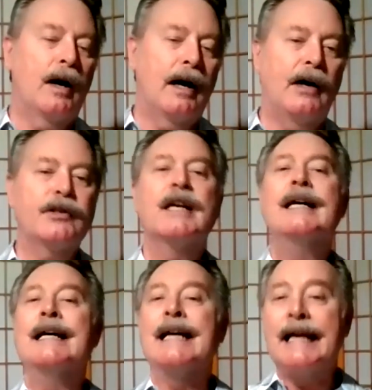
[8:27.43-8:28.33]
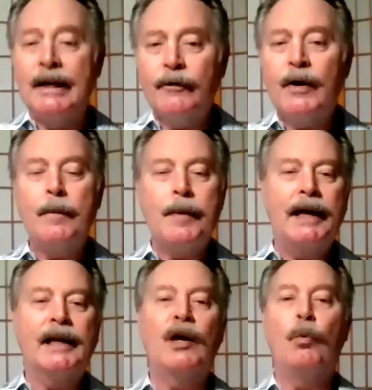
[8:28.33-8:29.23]
warehouse infinite
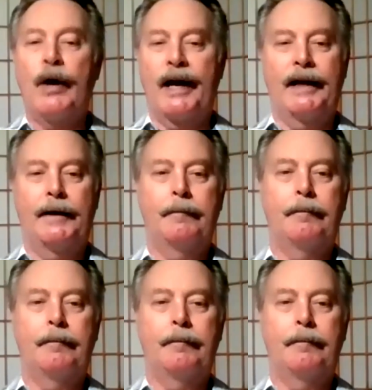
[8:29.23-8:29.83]
banking way.